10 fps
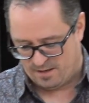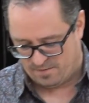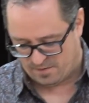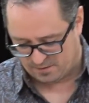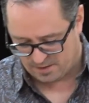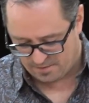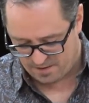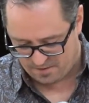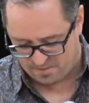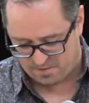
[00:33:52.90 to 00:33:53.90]
If the
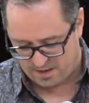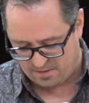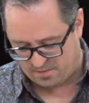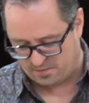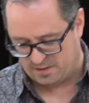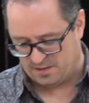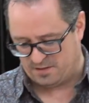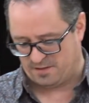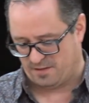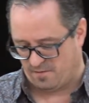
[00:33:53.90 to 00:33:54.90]
loving
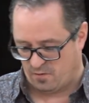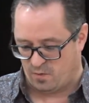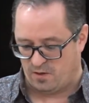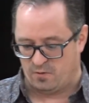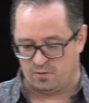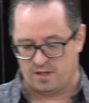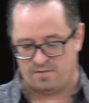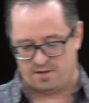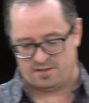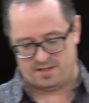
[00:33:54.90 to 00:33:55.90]
faithfulness of the one who
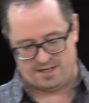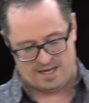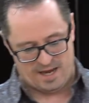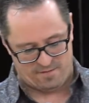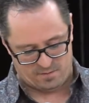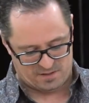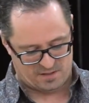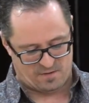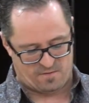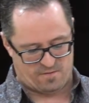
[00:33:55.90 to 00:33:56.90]
loved us and gave
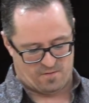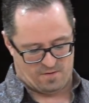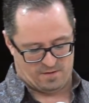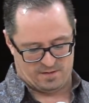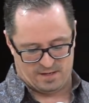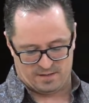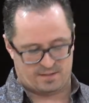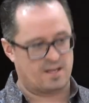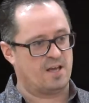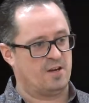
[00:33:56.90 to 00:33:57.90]
himself for
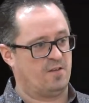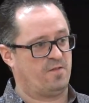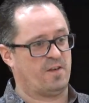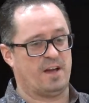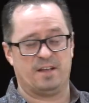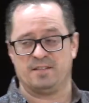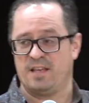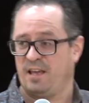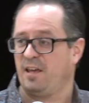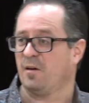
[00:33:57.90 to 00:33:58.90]
us defines
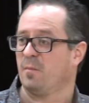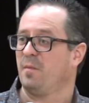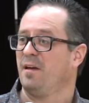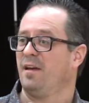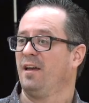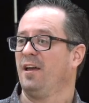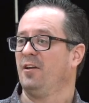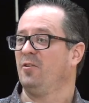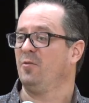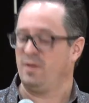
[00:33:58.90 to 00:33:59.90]
him
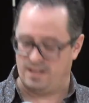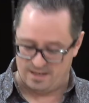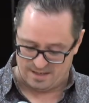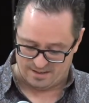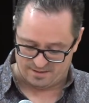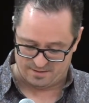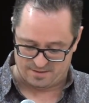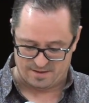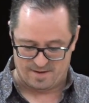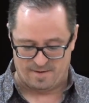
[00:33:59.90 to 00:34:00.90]
and who he
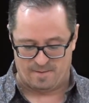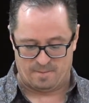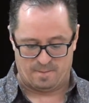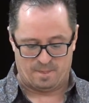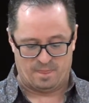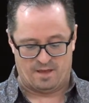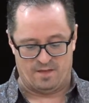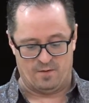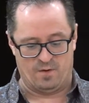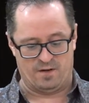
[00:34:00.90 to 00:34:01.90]
is,
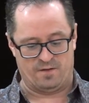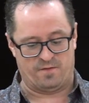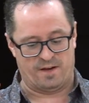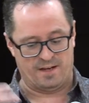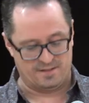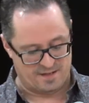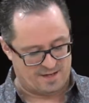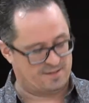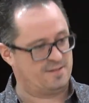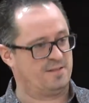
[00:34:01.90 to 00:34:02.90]
then what defines
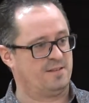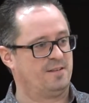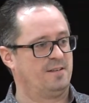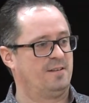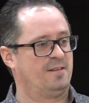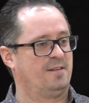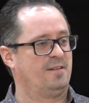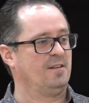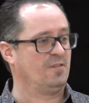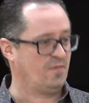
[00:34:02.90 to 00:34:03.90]
us
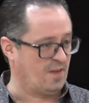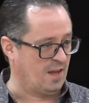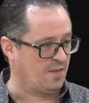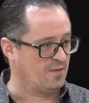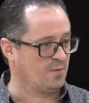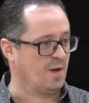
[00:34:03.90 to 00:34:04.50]
is faith as